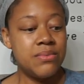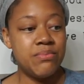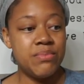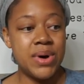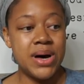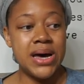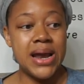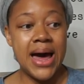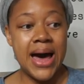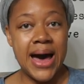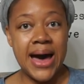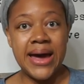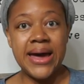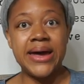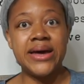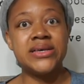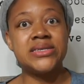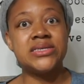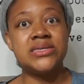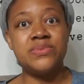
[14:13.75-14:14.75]
but I
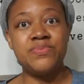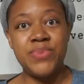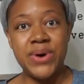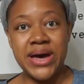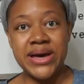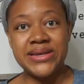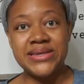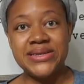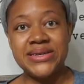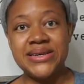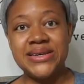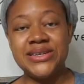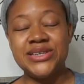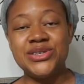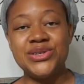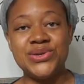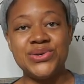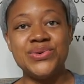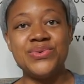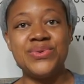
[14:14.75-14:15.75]
expected
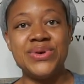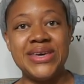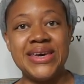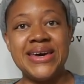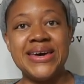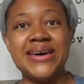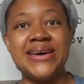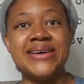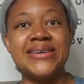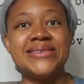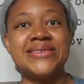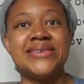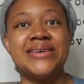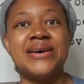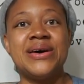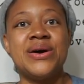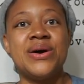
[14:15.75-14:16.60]
to get